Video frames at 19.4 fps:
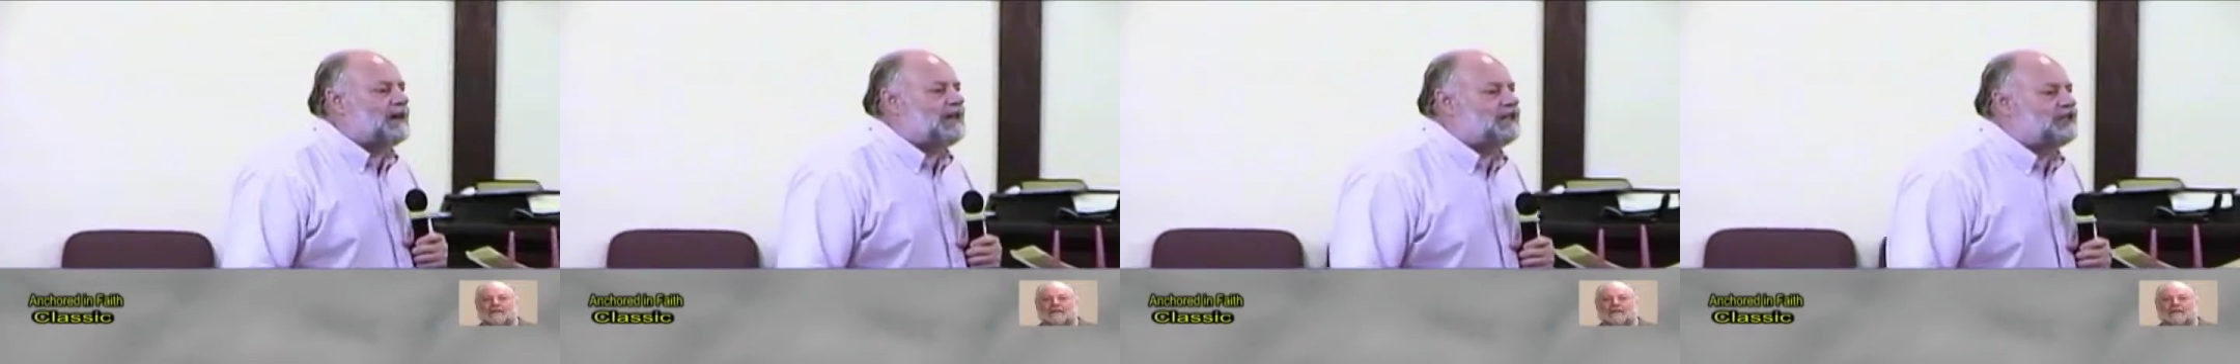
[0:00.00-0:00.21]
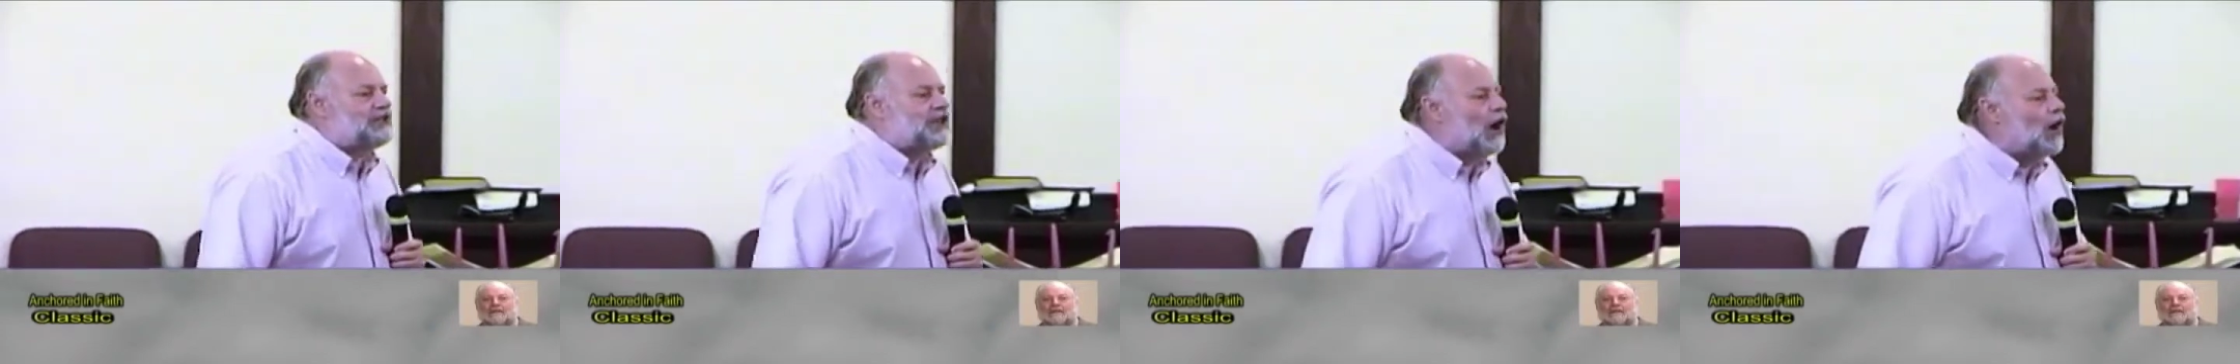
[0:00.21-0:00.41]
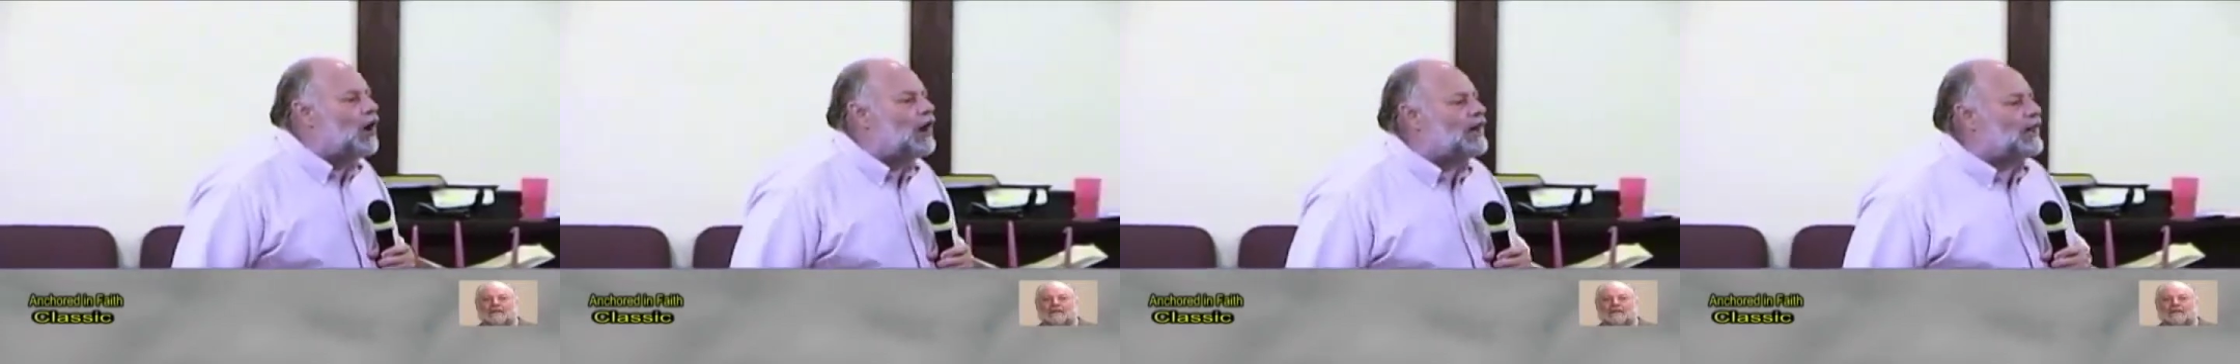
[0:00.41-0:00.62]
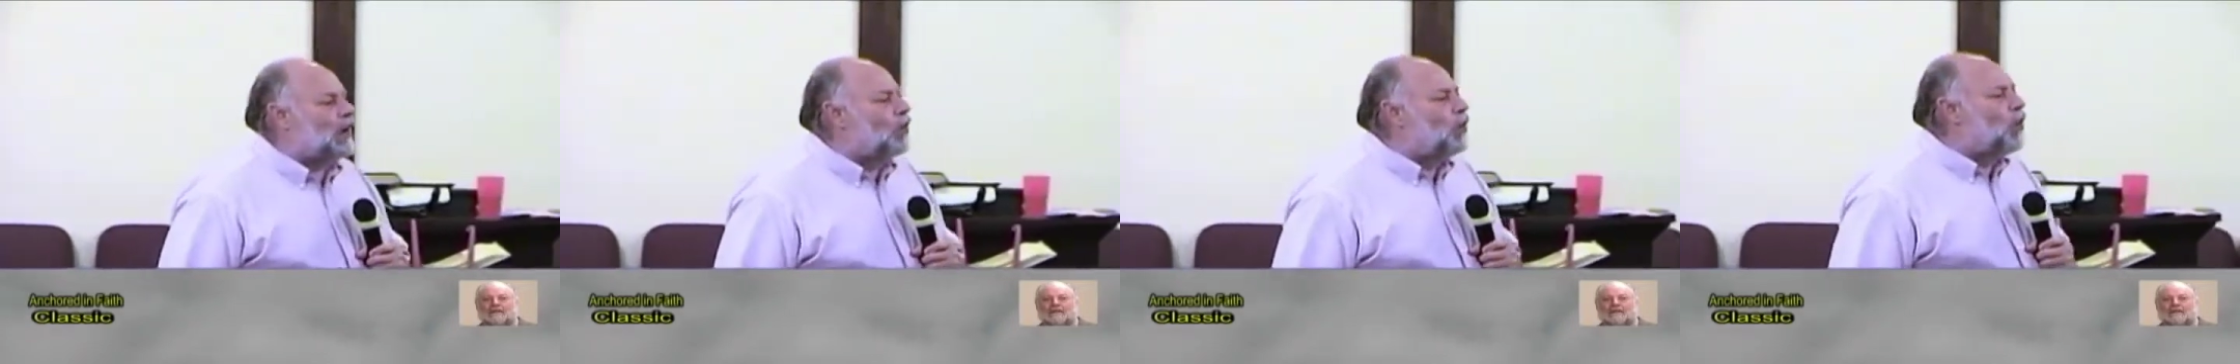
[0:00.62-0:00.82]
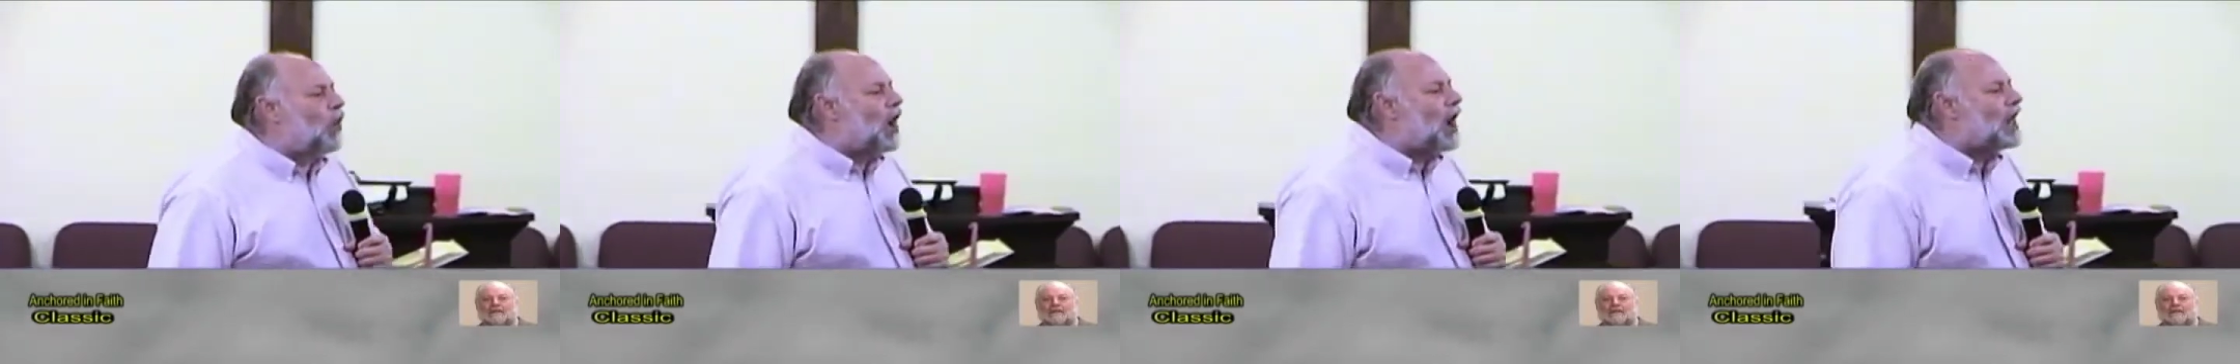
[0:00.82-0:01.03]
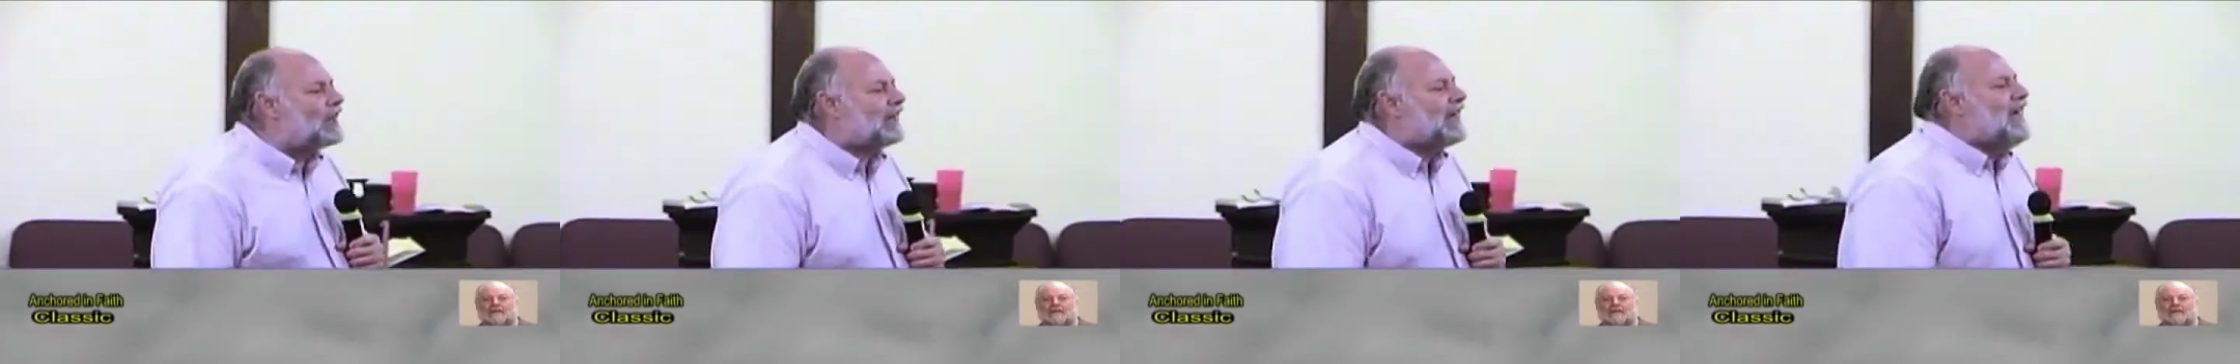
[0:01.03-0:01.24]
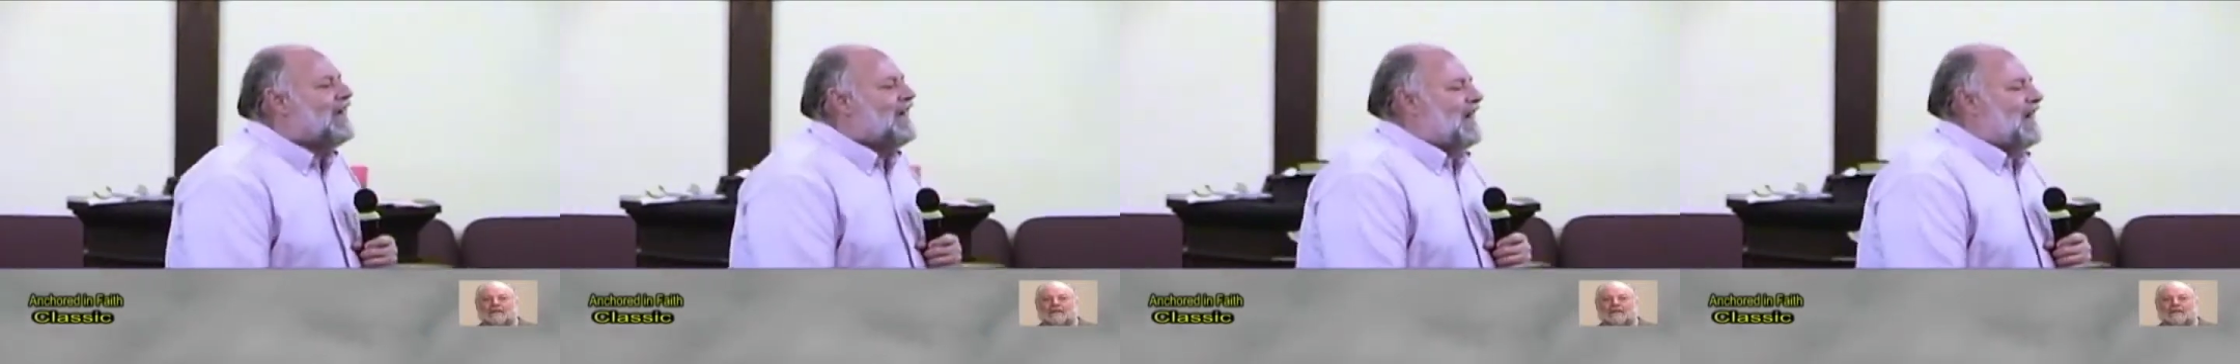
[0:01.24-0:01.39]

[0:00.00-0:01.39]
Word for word: be doing a work